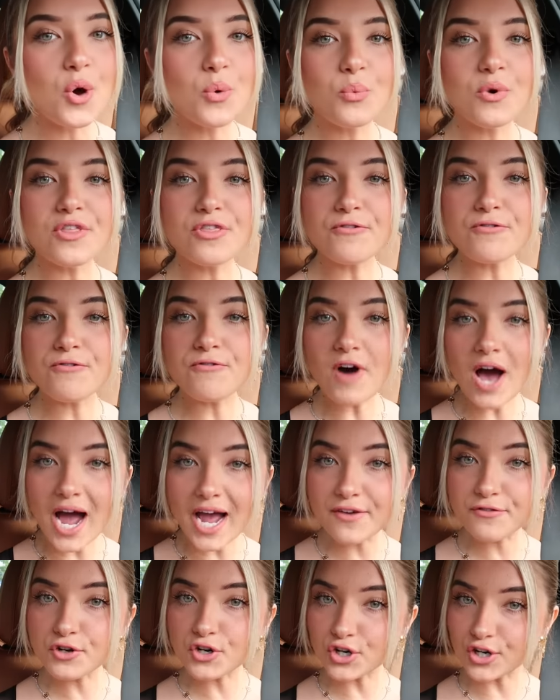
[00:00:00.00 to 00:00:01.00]
with
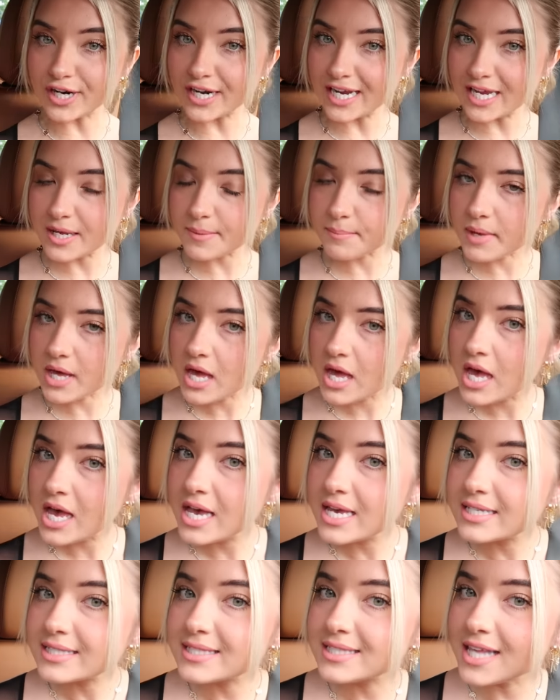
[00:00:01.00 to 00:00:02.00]
5 cream,
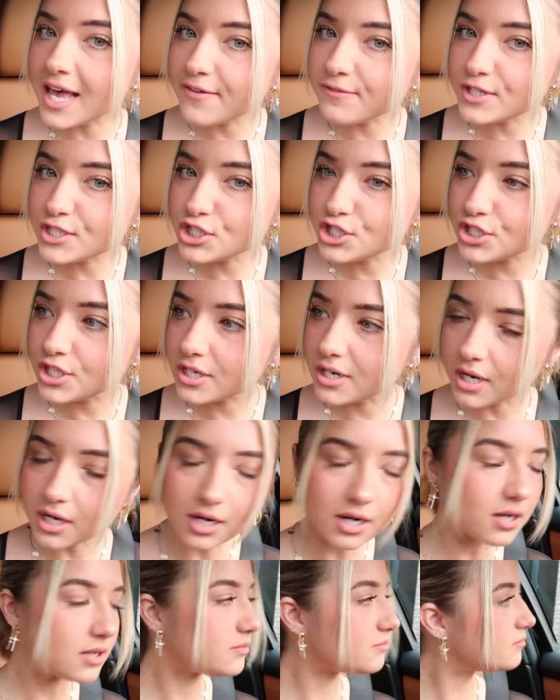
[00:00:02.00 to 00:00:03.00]
7
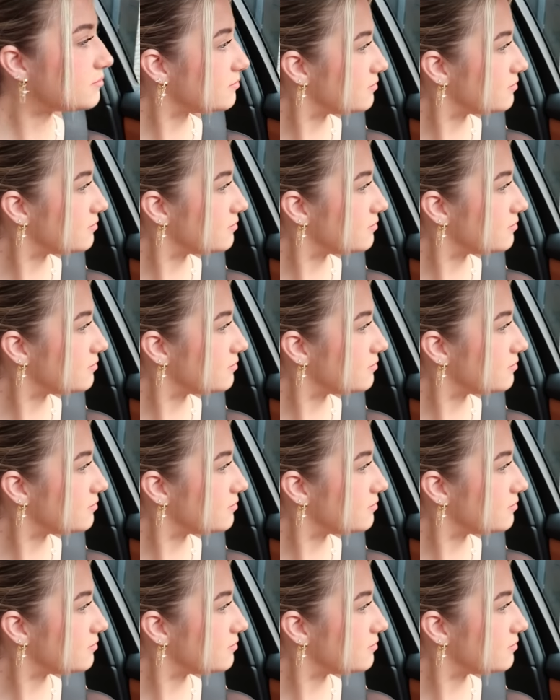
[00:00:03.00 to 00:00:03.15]
sugar.